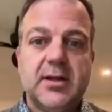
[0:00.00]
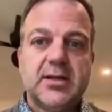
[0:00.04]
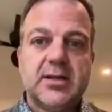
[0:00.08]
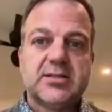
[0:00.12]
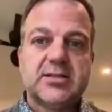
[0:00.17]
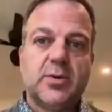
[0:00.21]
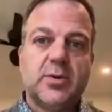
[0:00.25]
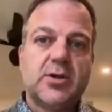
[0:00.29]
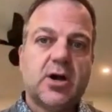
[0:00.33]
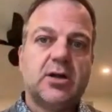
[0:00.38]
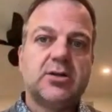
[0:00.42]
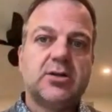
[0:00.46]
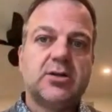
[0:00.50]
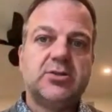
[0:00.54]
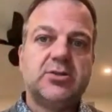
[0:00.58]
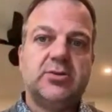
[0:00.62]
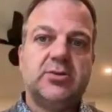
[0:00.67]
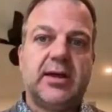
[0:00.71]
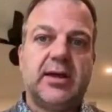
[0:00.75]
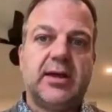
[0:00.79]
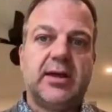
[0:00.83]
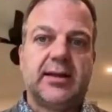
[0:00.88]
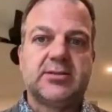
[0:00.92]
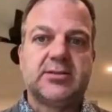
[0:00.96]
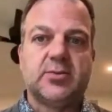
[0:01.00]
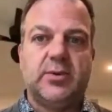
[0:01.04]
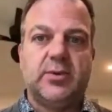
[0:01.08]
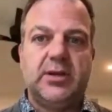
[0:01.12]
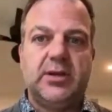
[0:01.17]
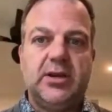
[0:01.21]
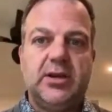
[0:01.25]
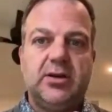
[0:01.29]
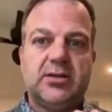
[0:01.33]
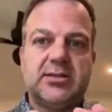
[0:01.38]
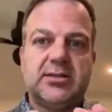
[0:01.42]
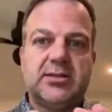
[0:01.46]
So we can't do that. So we
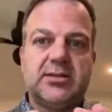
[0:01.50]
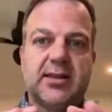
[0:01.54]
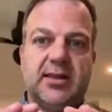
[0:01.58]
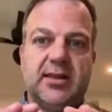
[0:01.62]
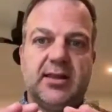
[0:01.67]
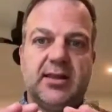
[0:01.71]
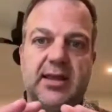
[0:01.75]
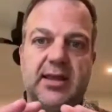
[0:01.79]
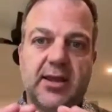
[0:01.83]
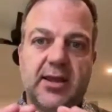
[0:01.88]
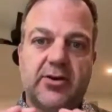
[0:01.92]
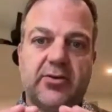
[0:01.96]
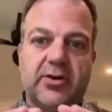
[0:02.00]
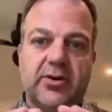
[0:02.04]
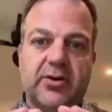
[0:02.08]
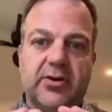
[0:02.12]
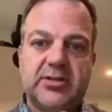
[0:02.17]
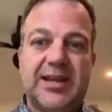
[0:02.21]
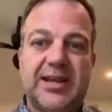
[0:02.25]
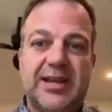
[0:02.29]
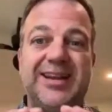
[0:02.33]
need to take the acreage